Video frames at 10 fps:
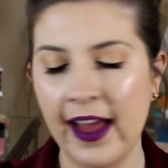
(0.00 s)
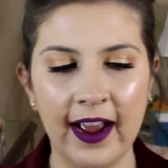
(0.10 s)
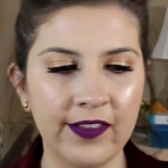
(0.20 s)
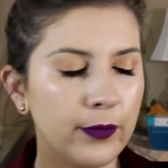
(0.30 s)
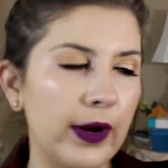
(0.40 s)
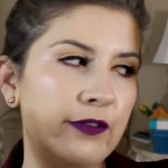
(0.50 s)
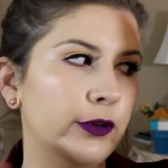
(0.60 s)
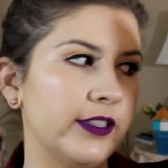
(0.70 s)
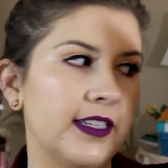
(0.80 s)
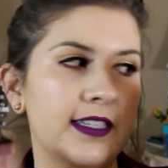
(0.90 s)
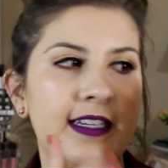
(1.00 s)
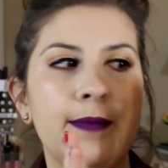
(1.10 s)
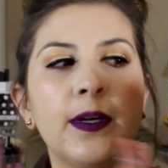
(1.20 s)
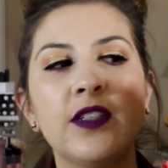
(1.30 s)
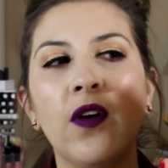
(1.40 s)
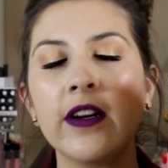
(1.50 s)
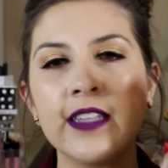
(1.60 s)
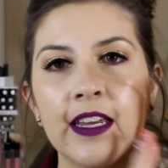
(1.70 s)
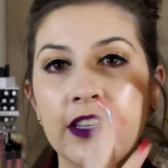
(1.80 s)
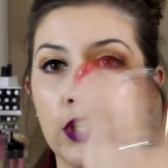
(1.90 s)
I have the Rainforest of the Sea. But as far as
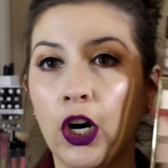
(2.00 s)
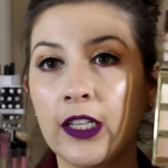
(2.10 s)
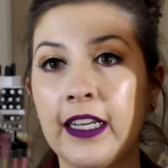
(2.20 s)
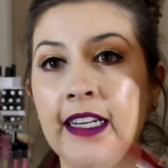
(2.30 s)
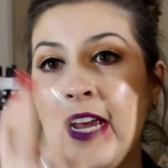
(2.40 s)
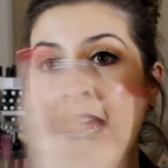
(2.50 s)
like the Tartlet